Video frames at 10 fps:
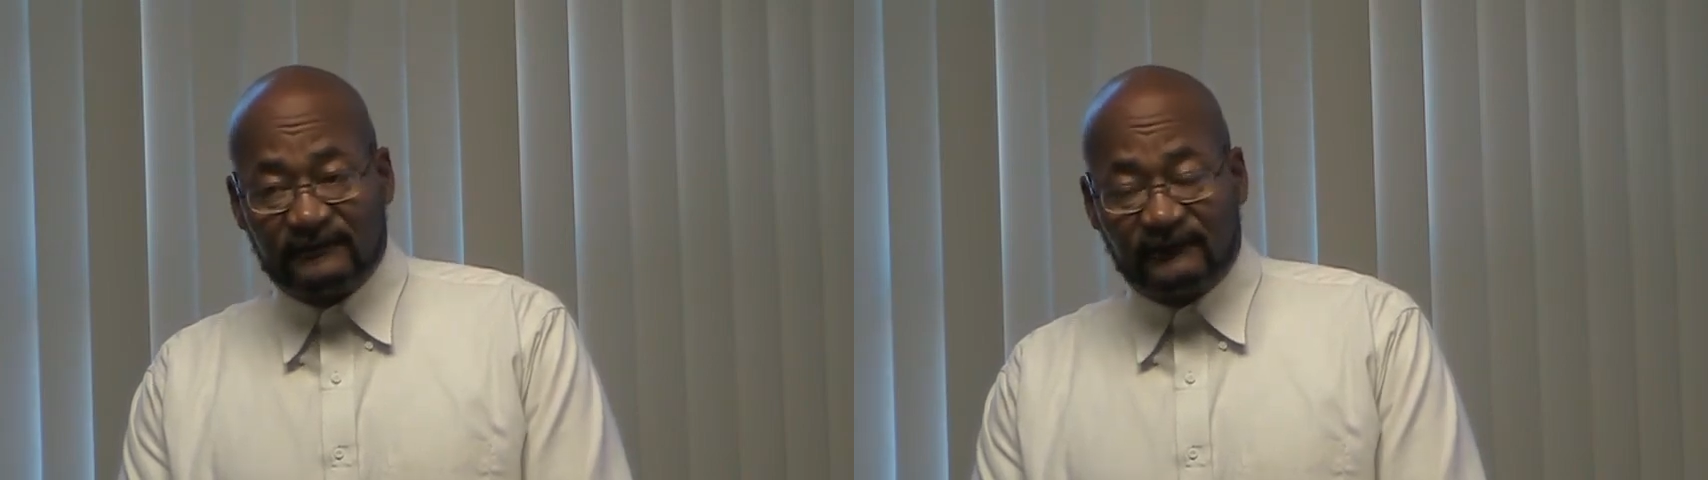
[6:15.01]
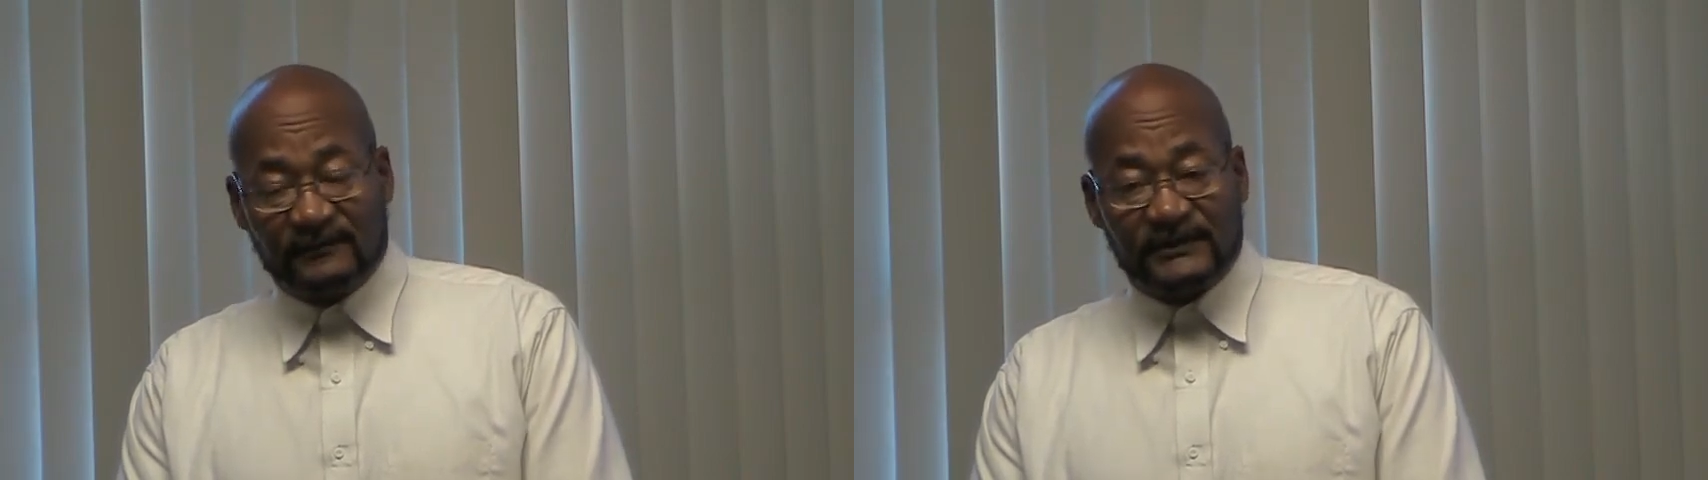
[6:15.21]

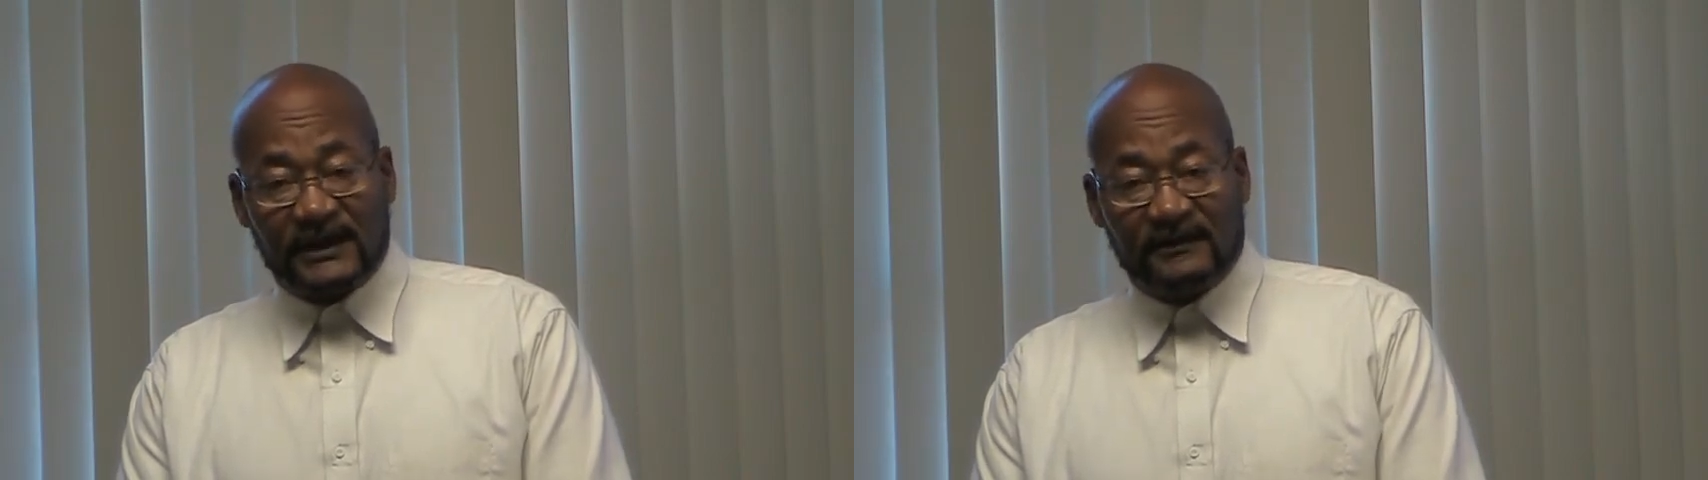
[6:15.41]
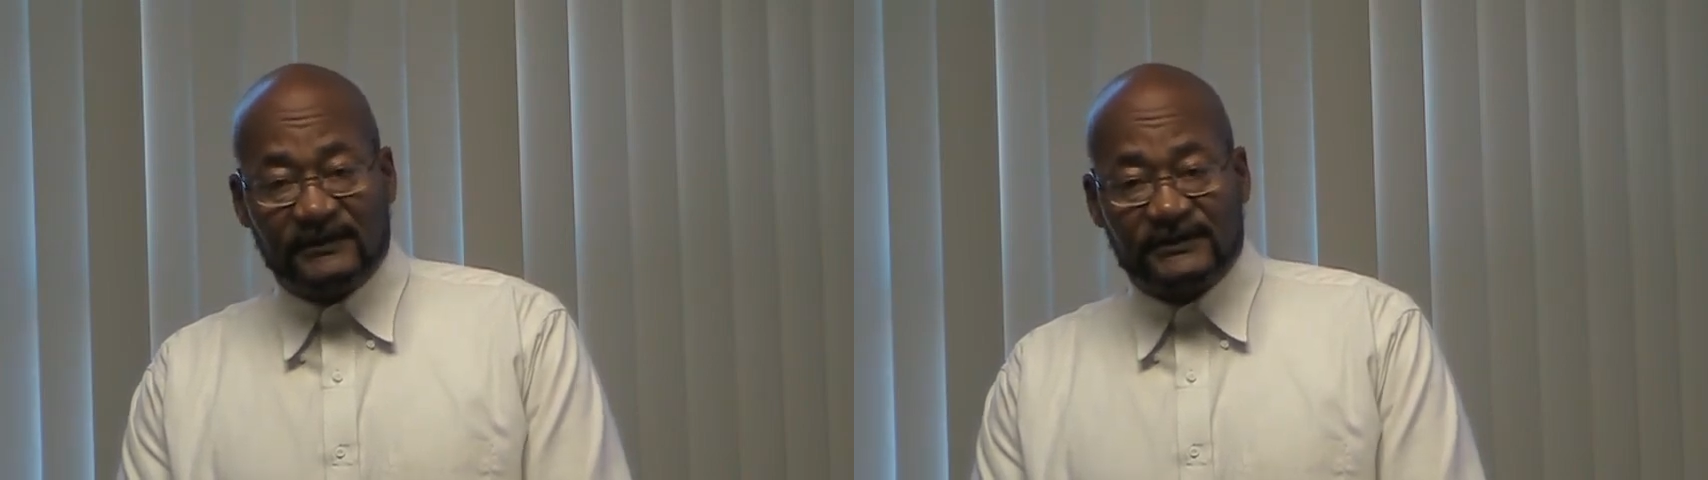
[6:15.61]
from
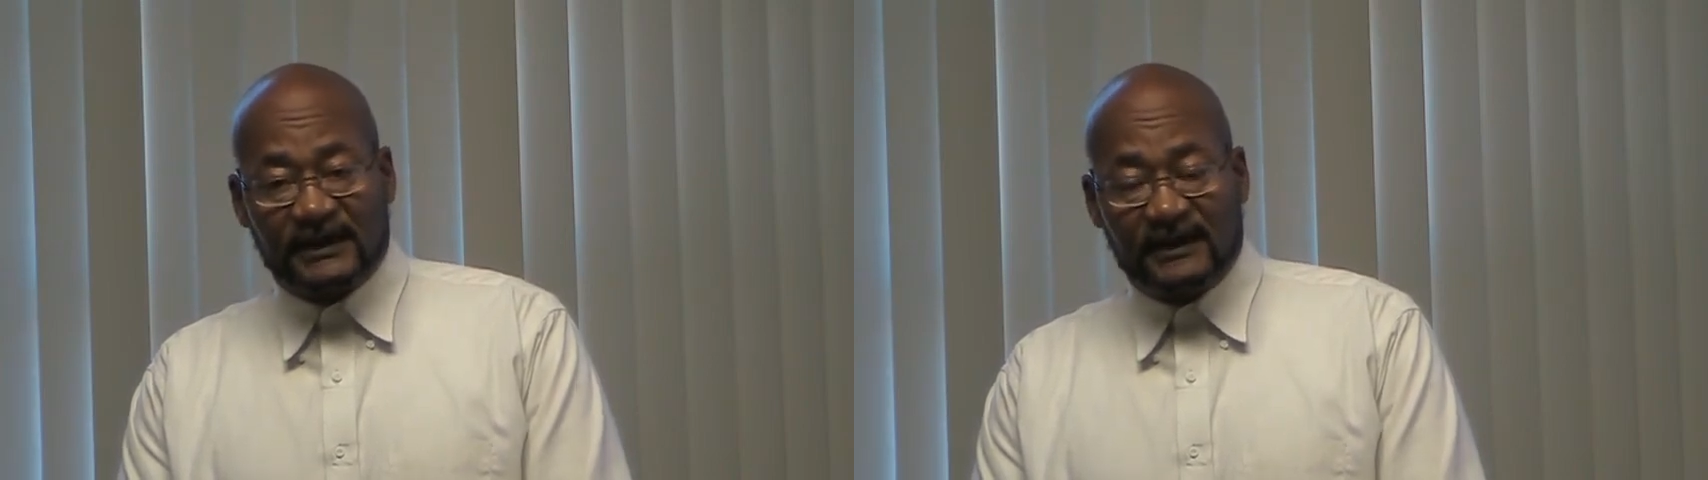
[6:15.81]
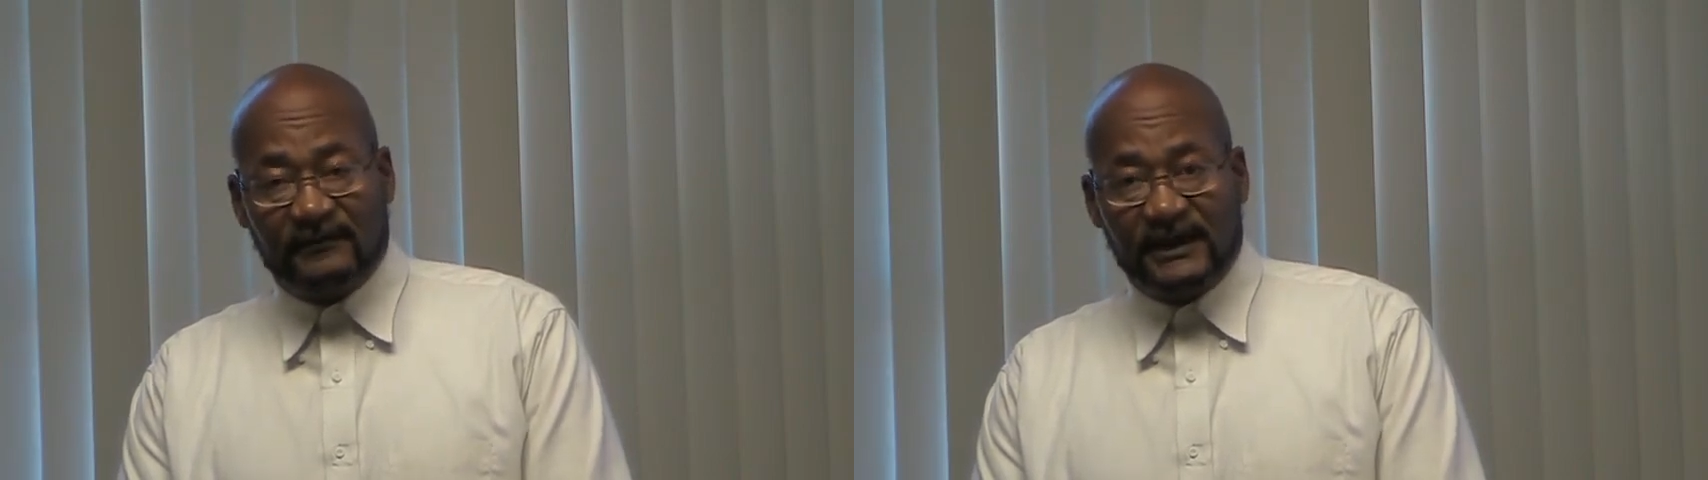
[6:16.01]
time to
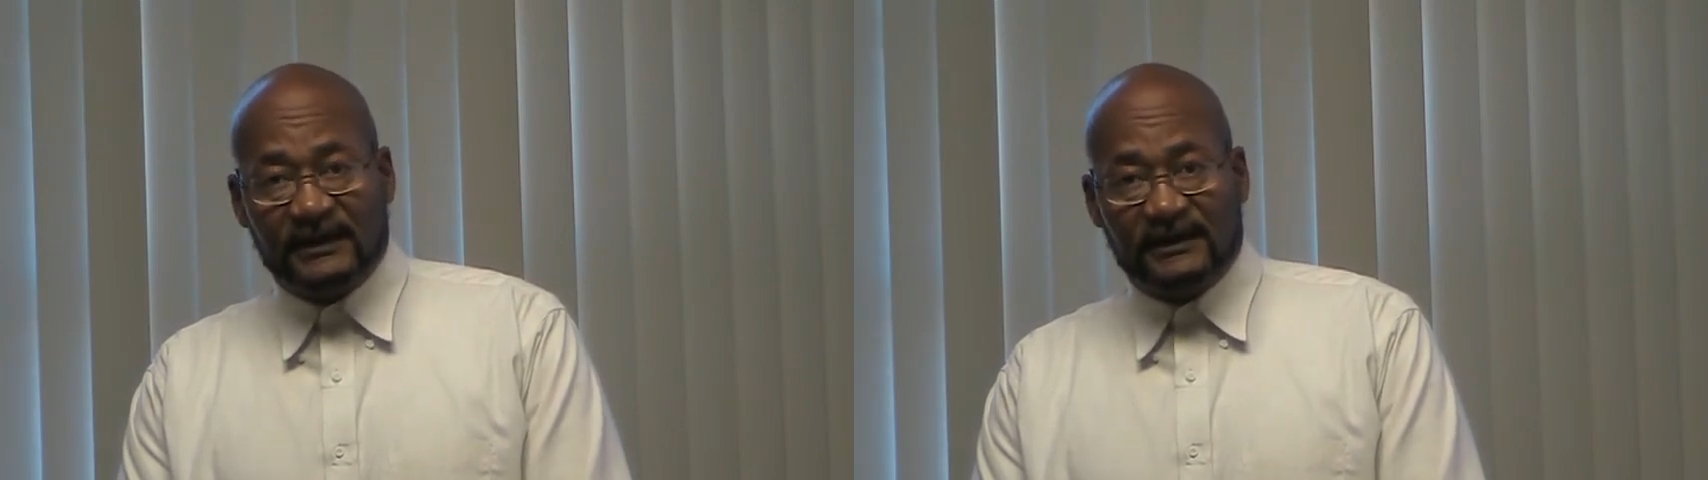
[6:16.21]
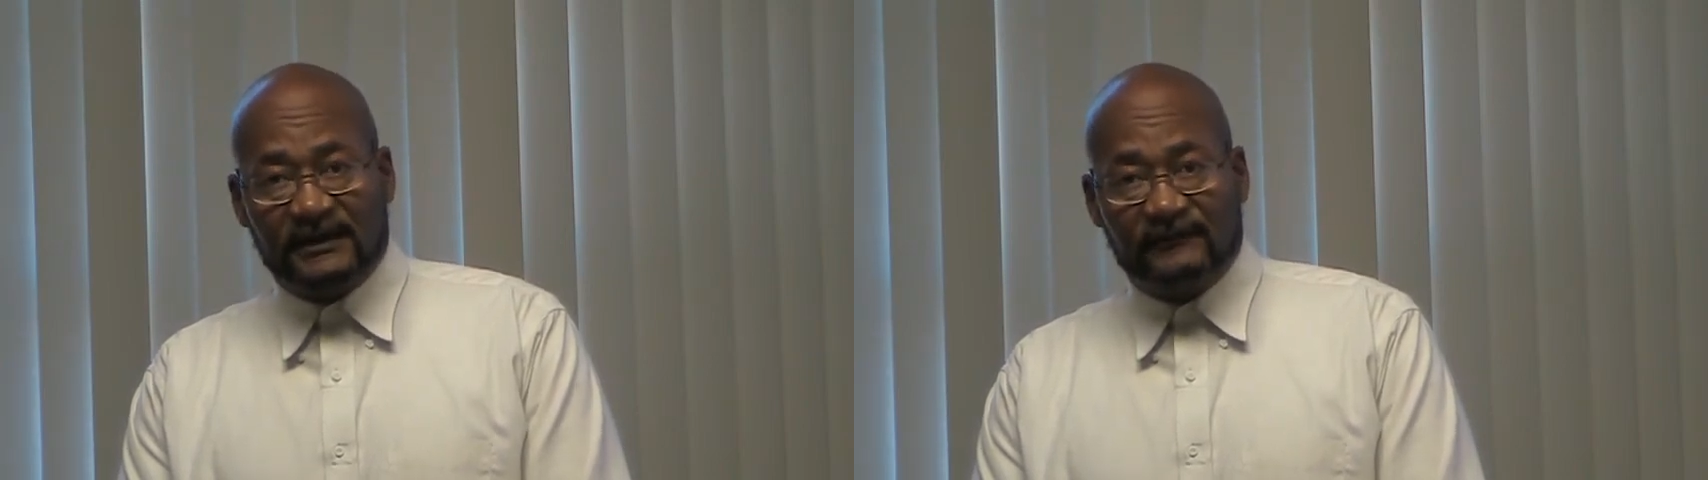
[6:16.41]
time,
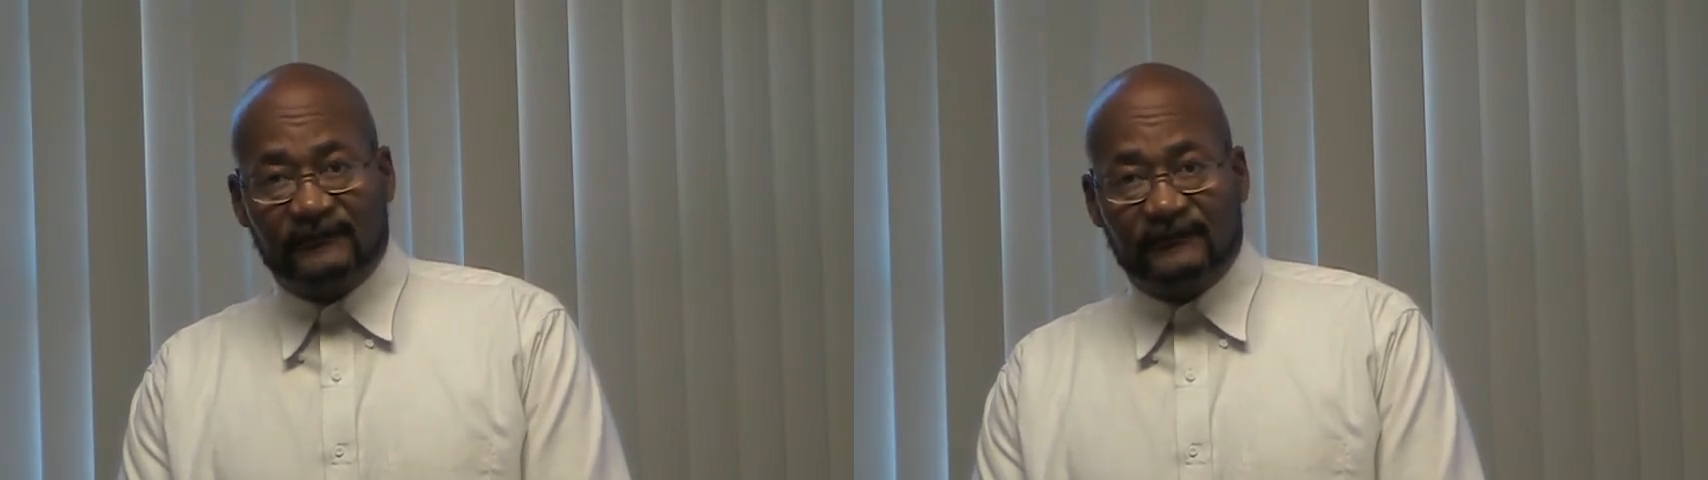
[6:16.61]
making it